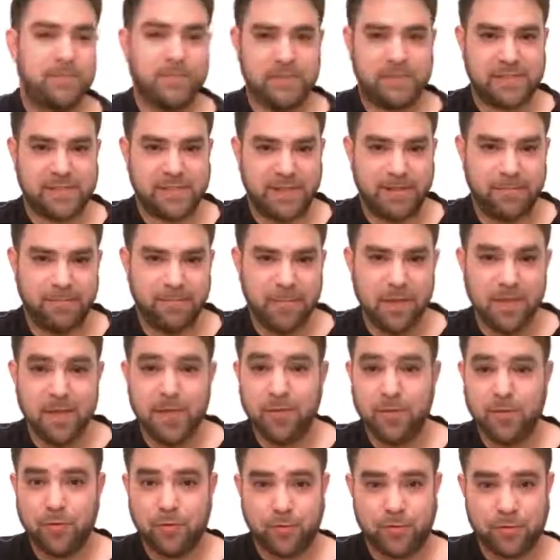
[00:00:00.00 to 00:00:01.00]
You see?
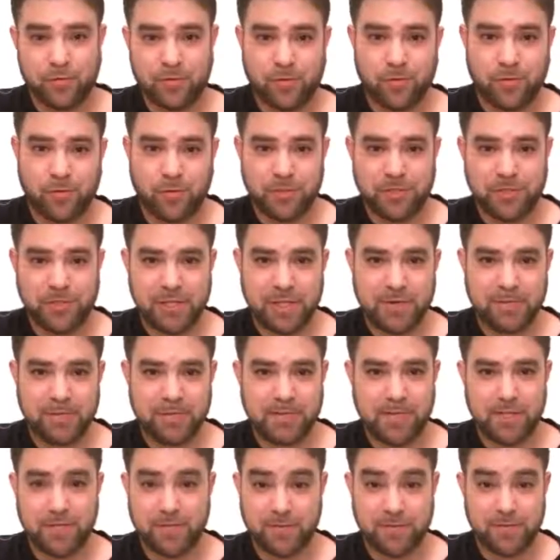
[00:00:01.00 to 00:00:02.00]
Normal chord
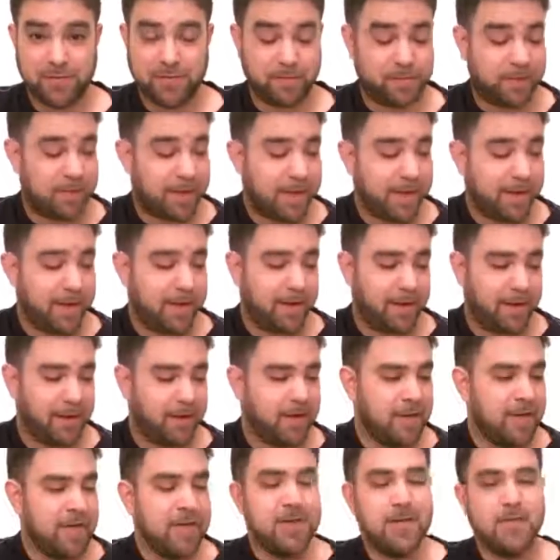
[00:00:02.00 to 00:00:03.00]
shapes don't apply
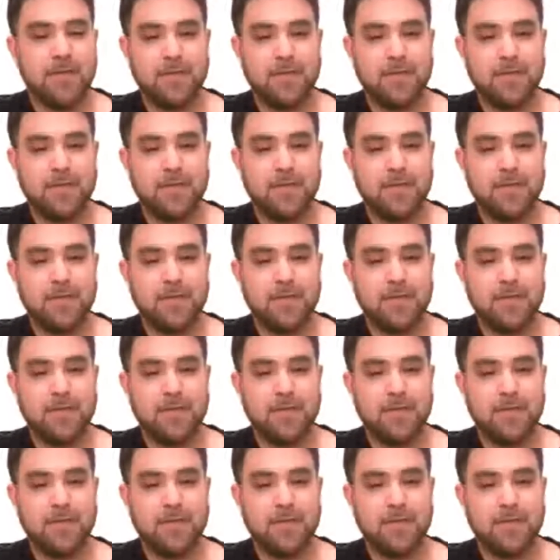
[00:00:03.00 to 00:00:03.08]
here.